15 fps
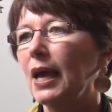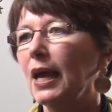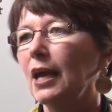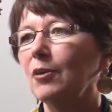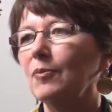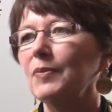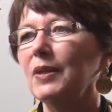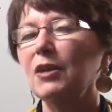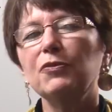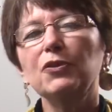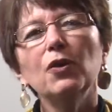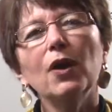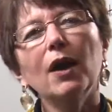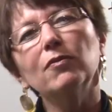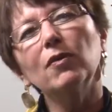If
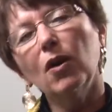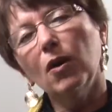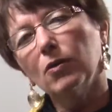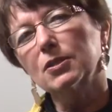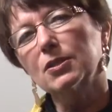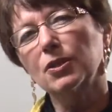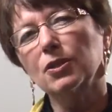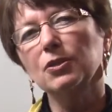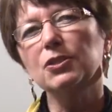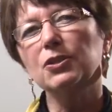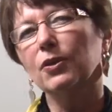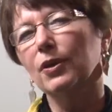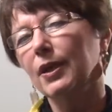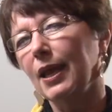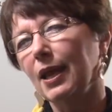you have ulcers
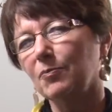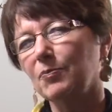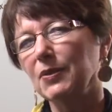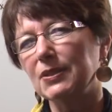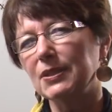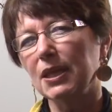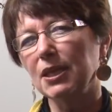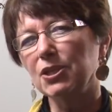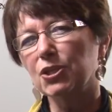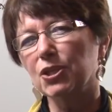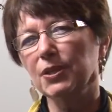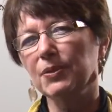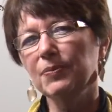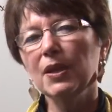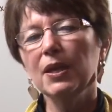or an
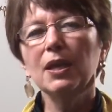amputation,